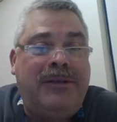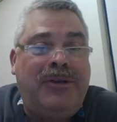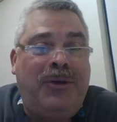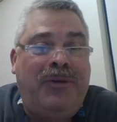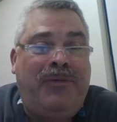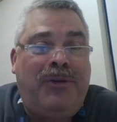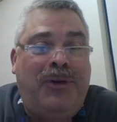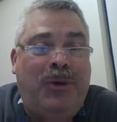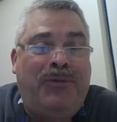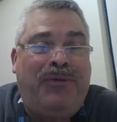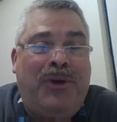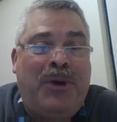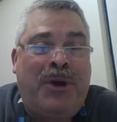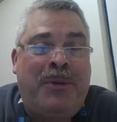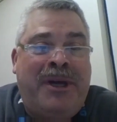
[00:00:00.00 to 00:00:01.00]
you
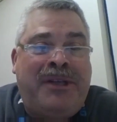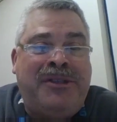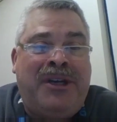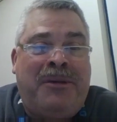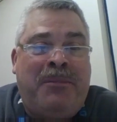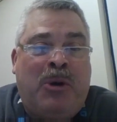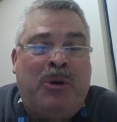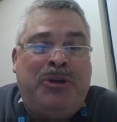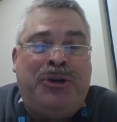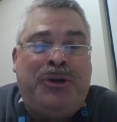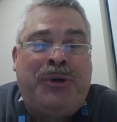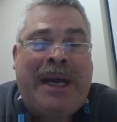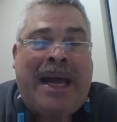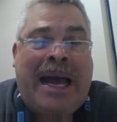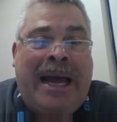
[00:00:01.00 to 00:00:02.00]
view him as an
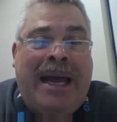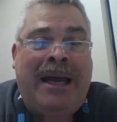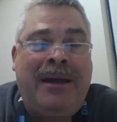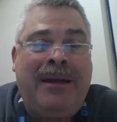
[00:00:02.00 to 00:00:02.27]
emotional guy?